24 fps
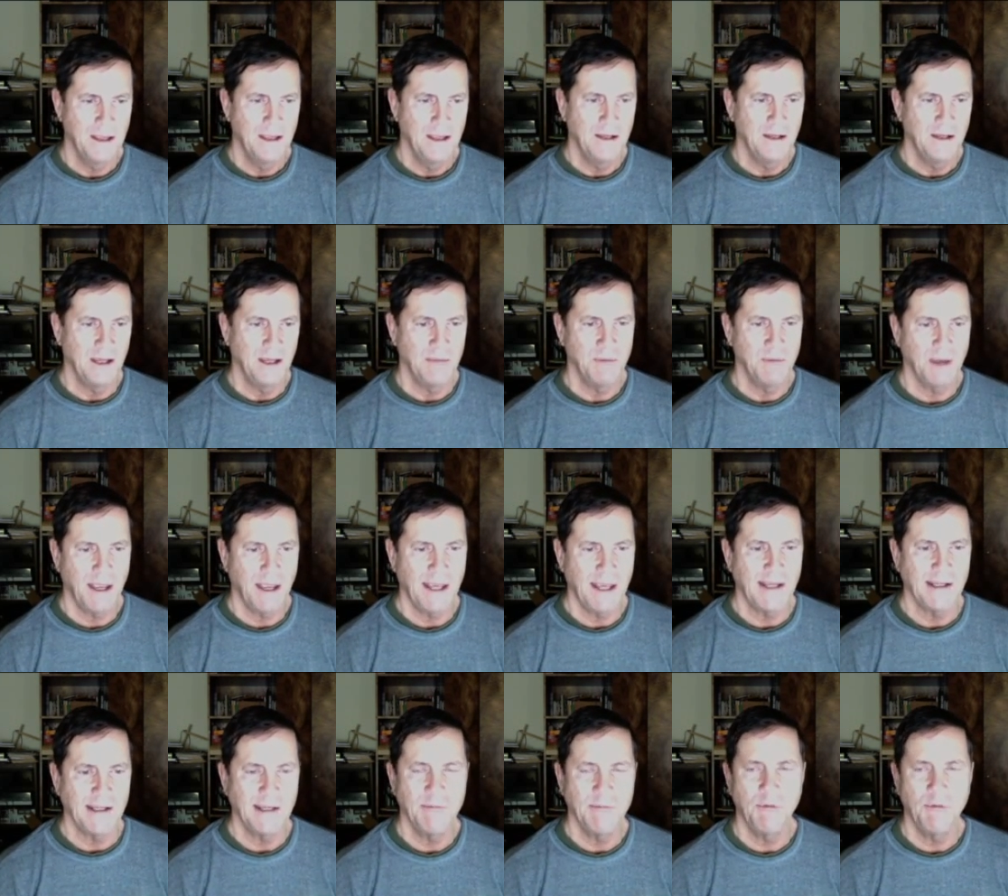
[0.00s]
Number
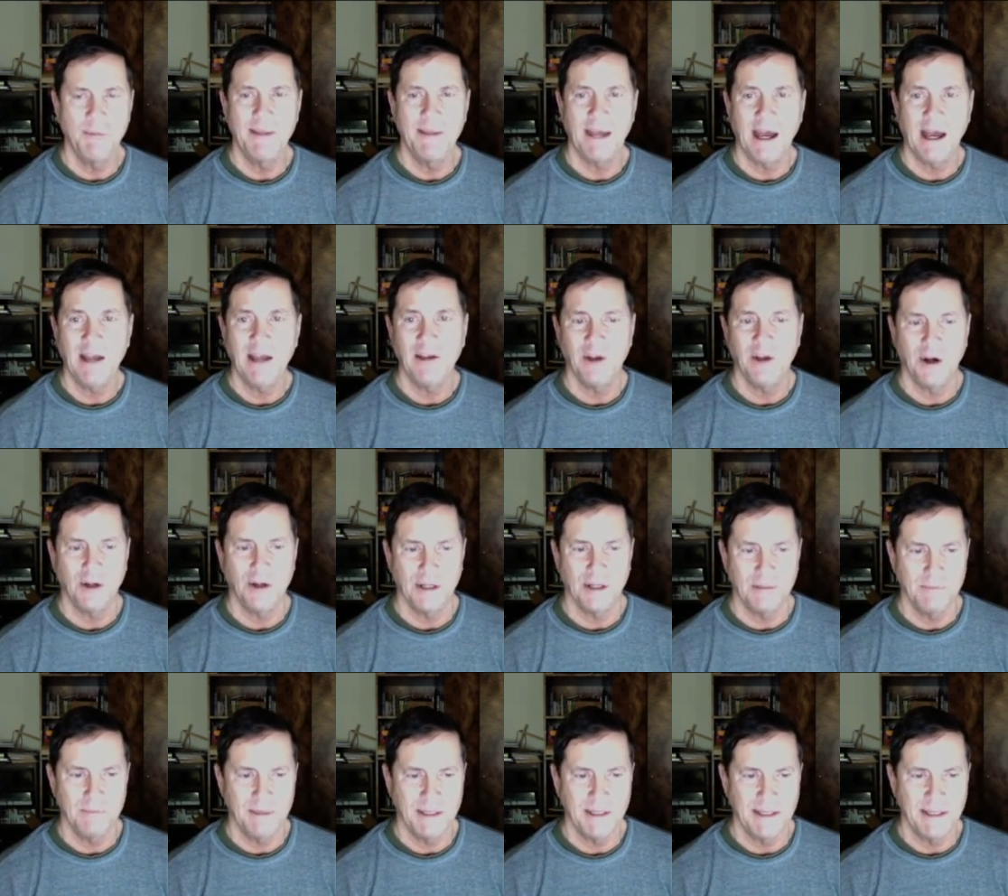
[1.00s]
eight, it will be outlawed
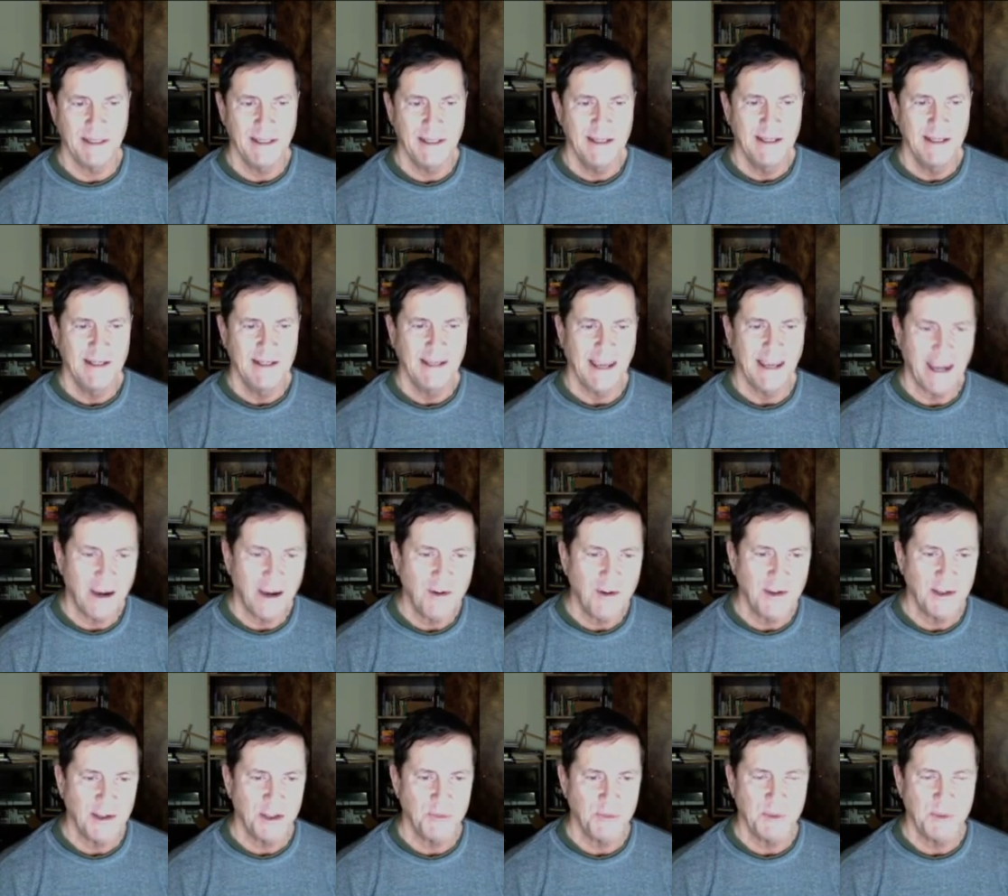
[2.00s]
in many
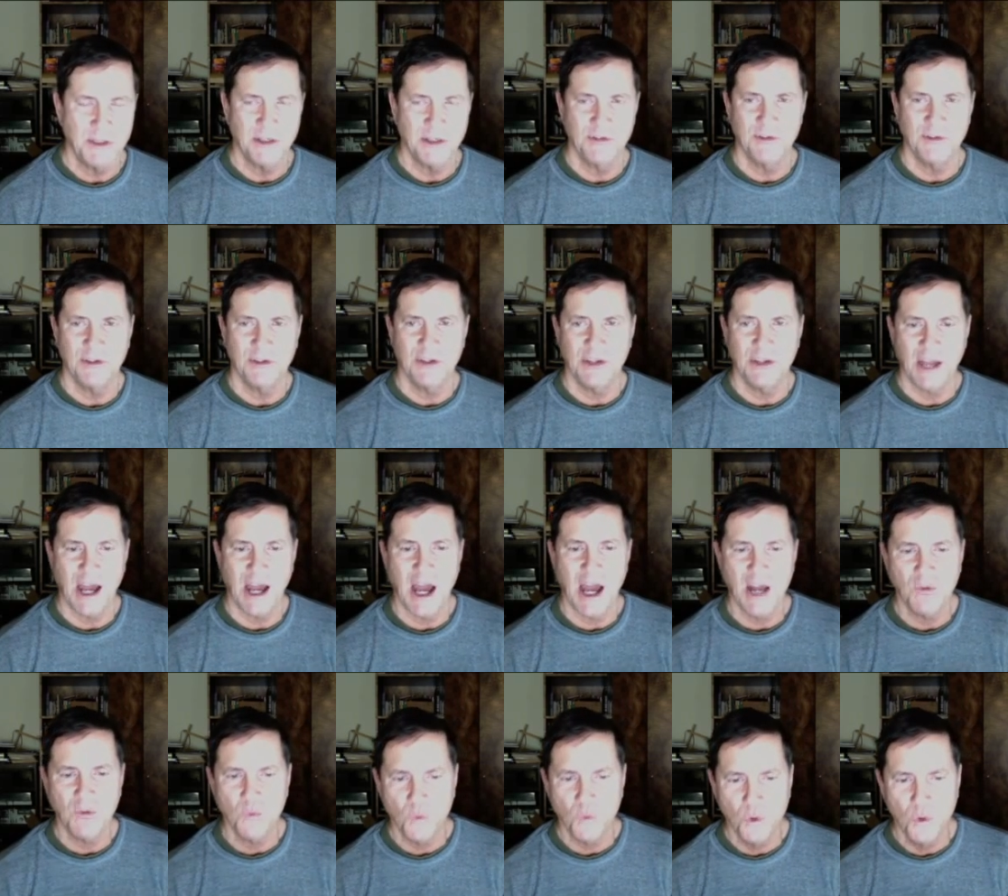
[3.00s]
areas because of the
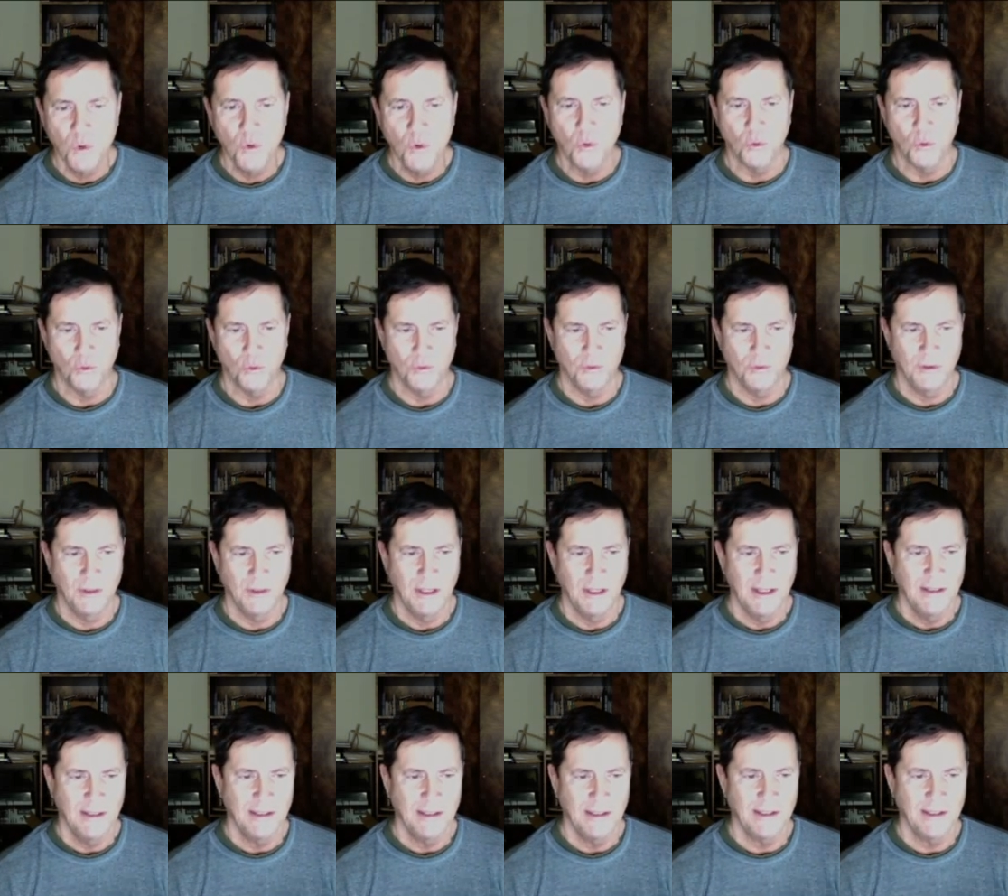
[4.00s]
non rules
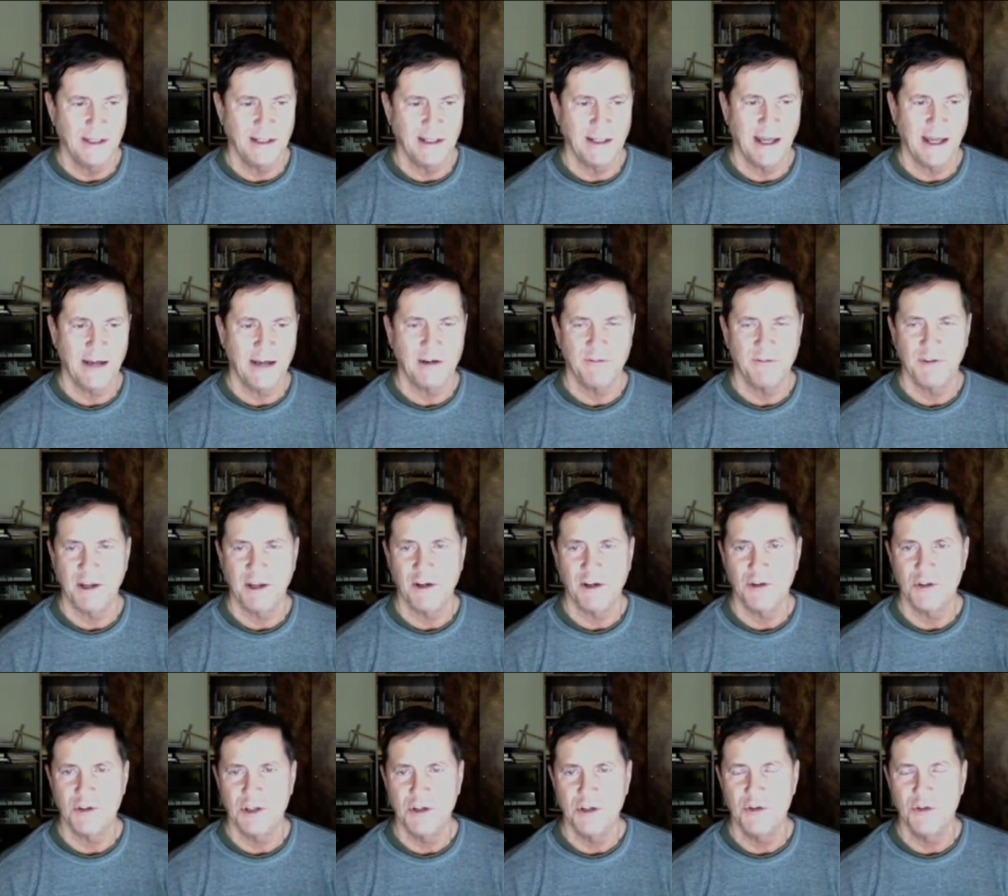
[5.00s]
that they allowed our fighters
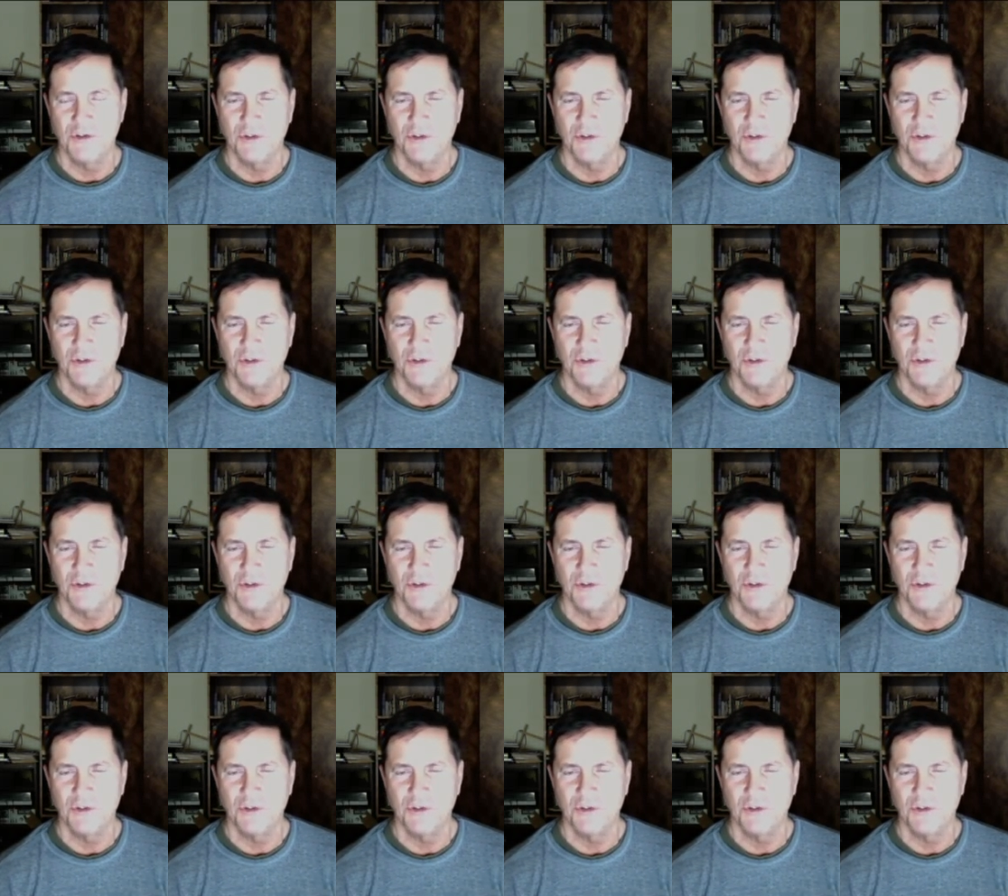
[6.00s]
to use.